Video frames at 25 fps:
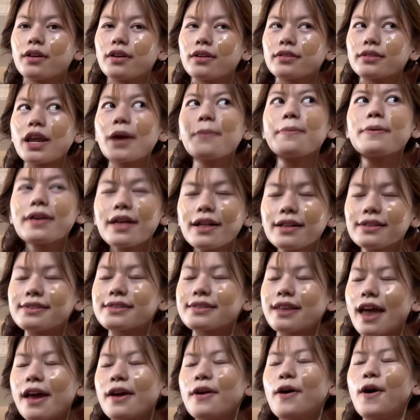typical
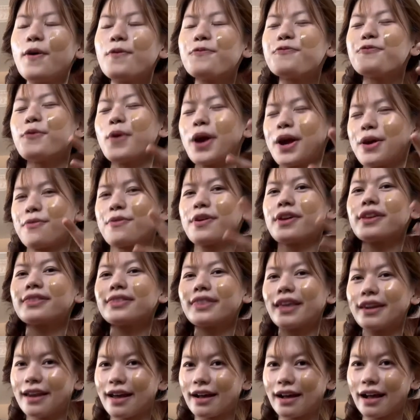style of wearing
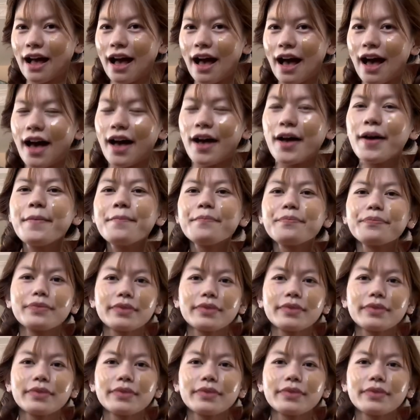Thanakha.